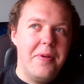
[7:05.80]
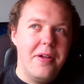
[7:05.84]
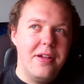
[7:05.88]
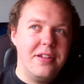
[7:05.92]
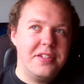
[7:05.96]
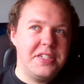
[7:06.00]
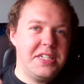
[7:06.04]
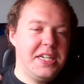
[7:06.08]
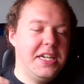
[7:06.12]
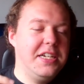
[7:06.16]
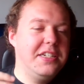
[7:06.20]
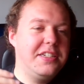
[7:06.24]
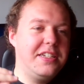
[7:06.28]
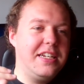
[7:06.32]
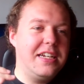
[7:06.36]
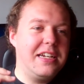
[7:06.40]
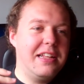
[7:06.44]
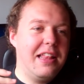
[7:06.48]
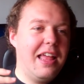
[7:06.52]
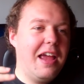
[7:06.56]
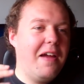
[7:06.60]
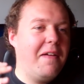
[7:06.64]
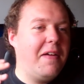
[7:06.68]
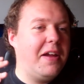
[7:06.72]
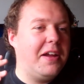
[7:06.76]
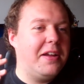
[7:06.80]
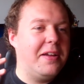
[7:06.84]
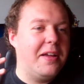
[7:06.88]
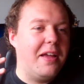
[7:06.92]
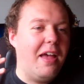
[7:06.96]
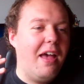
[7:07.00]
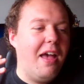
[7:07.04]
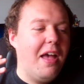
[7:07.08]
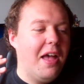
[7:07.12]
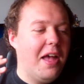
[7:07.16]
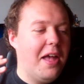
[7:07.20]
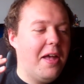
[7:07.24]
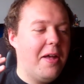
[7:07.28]
since declaring
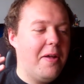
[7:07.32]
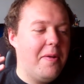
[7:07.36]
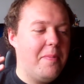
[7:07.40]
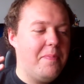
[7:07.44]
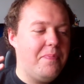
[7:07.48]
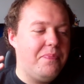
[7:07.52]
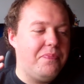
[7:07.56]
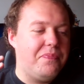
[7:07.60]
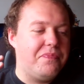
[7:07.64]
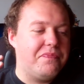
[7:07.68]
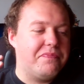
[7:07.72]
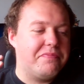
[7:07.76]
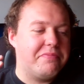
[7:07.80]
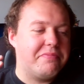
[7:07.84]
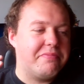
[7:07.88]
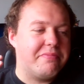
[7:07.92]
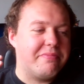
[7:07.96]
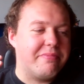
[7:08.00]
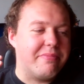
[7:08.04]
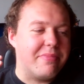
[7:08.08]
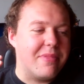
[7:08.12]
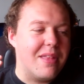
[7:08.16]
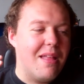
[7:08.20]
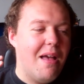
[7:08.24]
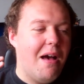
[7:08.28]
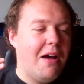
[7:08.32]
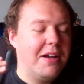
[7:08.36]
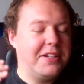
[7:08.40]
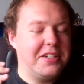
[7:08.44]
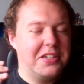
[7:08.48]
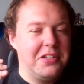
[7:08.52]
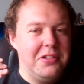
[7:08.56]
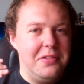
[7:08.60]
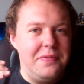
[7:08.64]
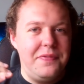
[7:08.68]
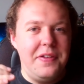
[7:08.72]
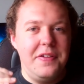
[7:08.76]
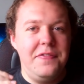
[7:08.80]

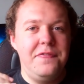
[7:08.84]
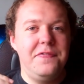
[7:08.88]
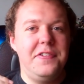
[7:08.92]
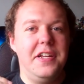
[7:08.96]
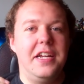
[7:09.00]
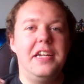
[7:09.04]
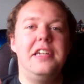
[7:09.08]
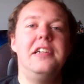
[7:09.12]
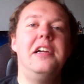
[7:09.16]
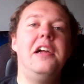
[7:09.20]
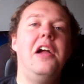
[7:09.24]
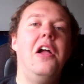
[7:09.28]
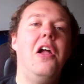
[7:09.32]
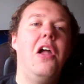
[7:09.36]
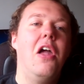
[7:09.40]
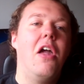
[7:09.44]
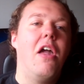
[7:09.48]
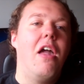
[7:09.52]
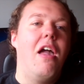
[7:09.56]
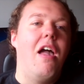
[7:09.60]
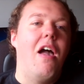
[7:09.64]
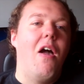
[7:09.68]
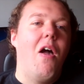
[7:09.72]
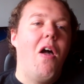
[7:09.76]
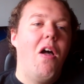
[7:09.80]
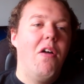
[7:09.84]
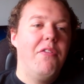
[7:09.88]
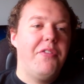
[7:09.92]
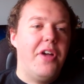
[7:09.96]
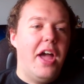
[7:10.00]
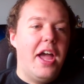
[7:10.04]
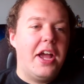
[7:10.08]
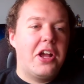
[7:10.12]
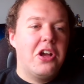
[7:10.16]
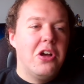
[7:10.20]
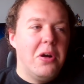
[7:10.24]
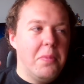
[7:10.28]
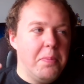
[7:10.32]
Article 50... of
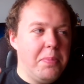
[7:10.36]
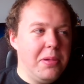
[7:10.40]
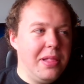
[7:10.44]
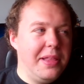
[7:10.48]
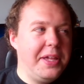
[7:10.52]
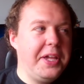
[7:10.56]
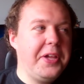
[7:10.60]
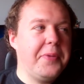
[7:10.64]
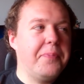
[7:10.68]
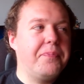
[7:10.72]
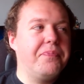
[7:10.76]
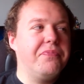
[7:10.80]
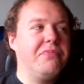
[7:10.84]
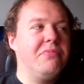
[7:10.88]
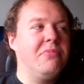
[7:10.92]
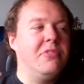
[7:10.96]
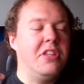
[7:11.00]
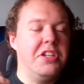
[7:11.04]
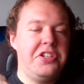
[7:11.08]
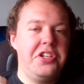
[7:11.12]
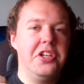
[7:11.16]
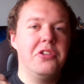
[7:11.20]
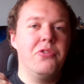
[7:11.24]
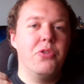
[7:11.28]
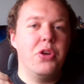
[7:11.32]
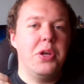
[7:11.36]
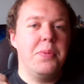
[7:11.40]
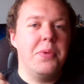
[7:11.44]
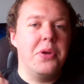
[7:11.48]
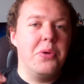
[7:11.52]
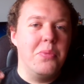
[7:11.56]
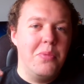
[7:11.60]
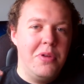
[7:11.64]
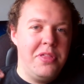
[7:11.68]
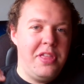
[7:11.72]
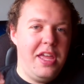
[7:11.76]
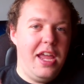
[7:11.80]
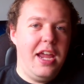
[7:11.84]
a complete
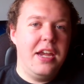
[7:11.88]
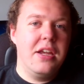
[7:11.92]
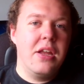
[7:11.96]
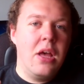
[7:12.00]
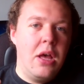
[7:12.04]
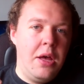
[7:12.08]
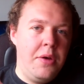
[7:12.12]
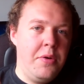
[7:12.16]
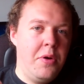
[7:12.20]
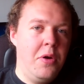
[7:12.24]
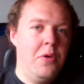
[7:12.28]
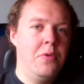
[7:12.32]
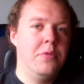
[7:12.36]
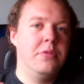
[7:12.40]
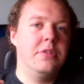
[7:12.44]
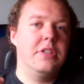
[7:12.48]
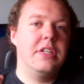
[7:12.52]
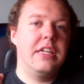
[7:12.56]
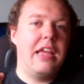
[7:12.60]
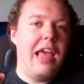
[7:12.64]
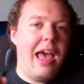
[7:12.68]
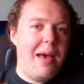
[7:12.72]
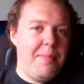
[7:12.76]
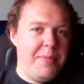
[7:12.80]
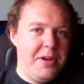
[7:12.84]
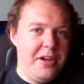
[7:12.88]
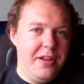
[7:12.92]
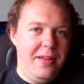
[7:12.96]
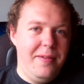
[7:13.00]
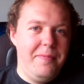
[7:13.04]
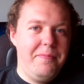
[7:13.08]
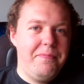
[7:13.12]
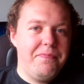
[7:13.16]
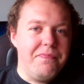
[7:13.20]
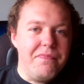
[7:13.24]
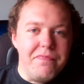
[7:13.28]
disagreement within her own cabinet.